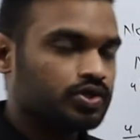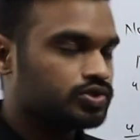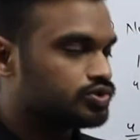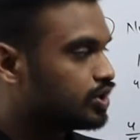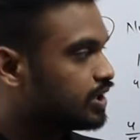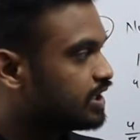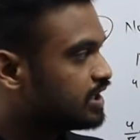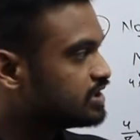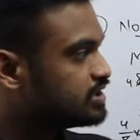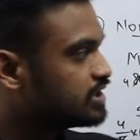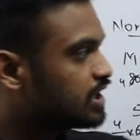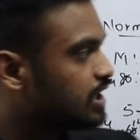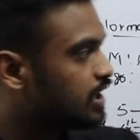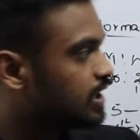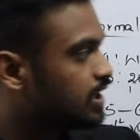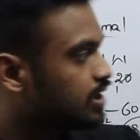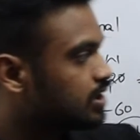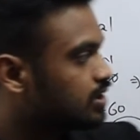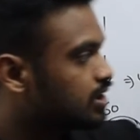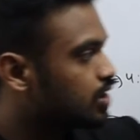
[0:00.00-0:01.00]
So
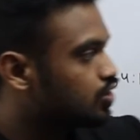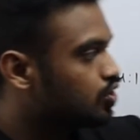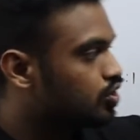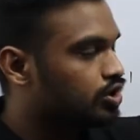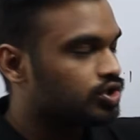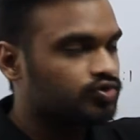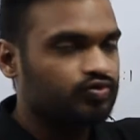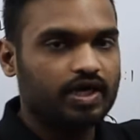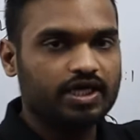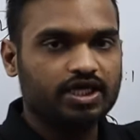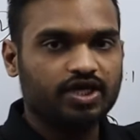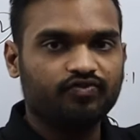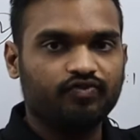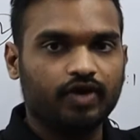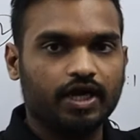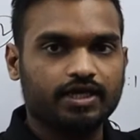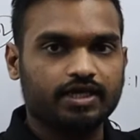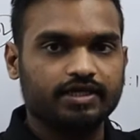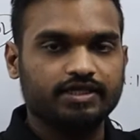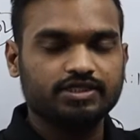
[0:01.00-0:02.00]
initially the total quantity of
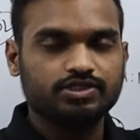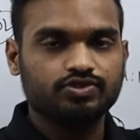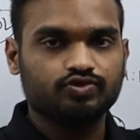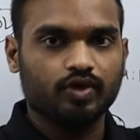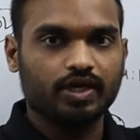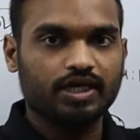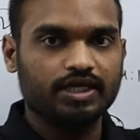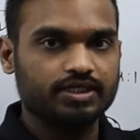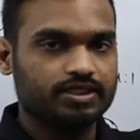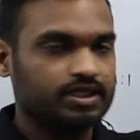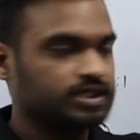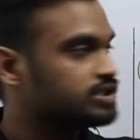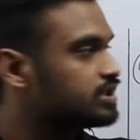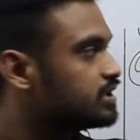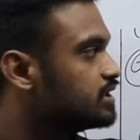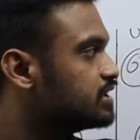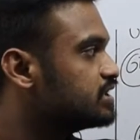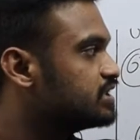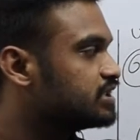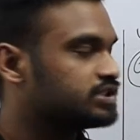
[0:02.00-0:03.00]
water is 12 liters
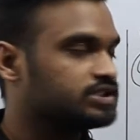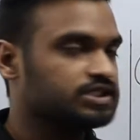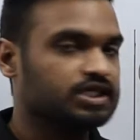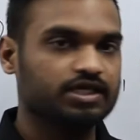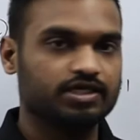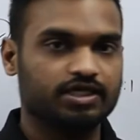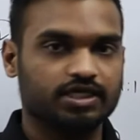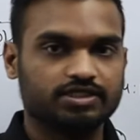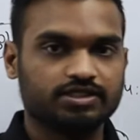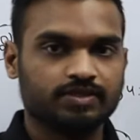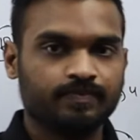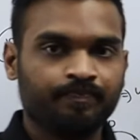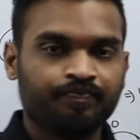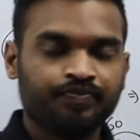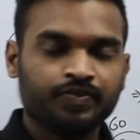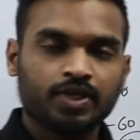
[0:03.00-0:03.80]
in the 60 liters.